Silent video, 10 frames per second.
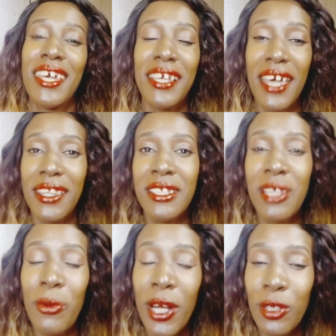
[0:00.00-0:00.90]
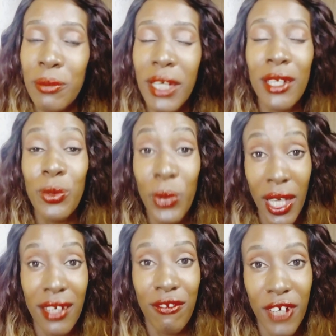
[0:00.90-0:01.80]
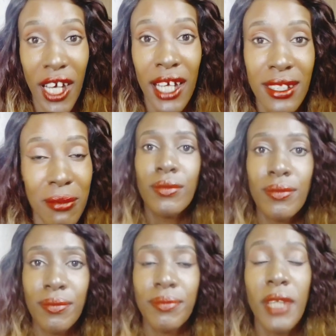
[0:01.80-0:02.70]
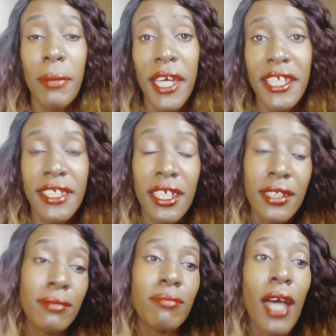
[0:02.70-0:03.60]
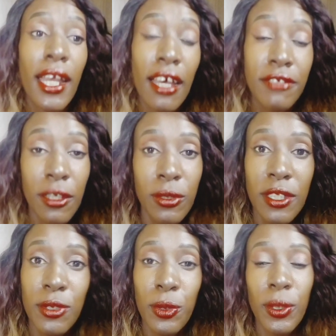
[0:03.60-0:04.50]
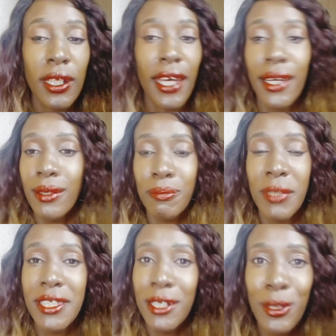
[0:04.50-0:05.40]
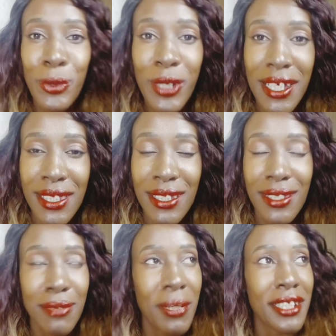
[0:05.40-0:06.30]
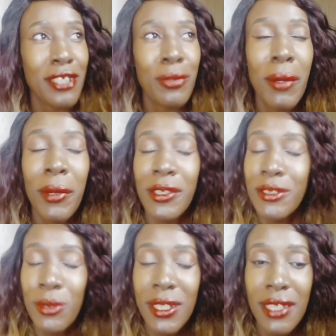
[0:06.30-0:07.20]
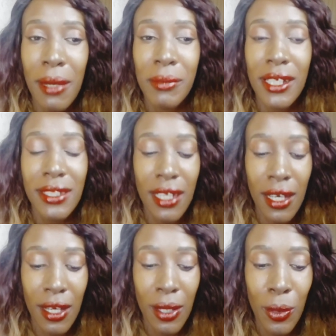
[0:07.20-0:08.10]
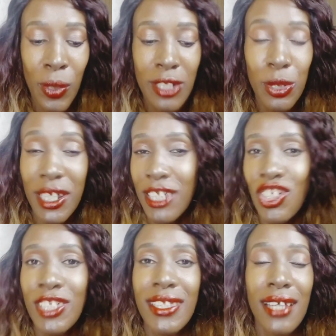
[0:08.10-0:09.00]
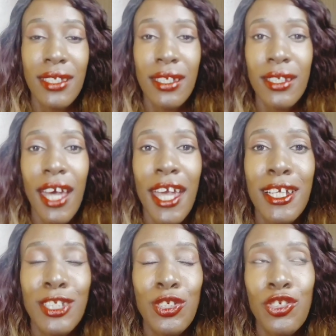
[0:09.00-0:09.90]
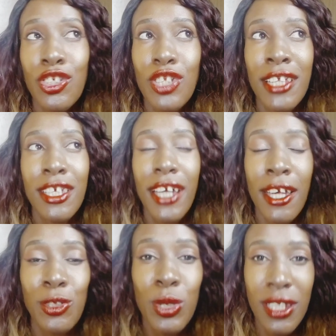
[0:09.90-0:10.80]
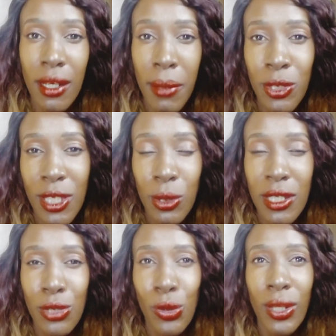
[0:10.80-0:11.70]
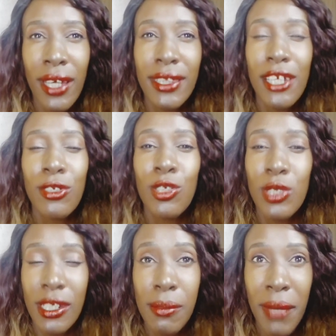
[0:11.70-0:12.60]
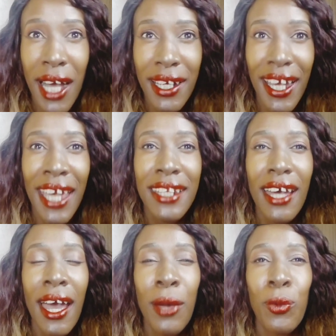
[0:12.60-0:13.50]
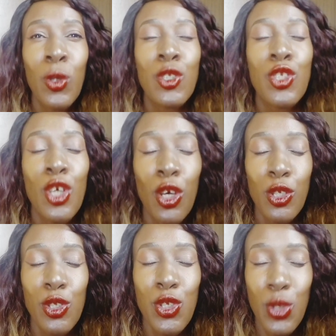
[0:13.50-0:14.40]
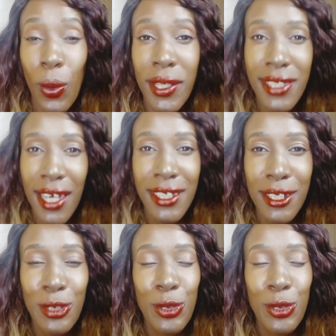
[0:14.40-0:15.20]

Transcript: yeah, that's a random and weird fact. Number 18, I love Sauti Sol. Like, basically who doesn't? But I remember this one time that when Twitter just started, I think I tweeted about Sauti Sol and they retweeted back, and I was so excited.